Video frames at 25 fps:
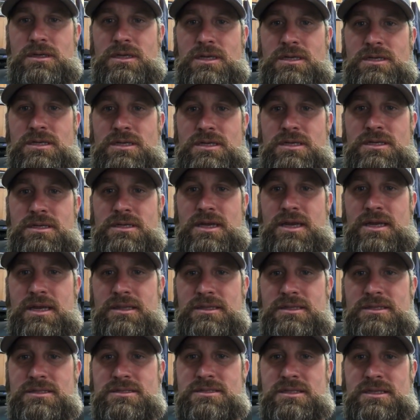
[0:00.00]
and need at
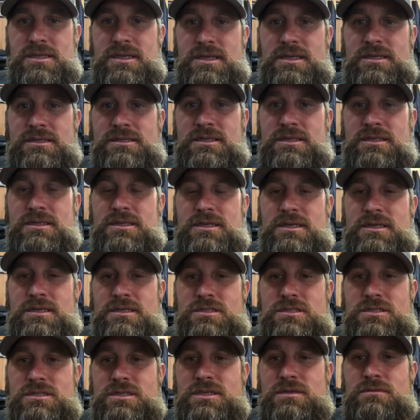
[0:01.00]
least an
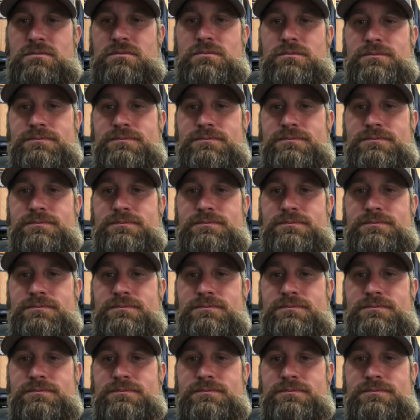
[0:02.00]
18-inch deep.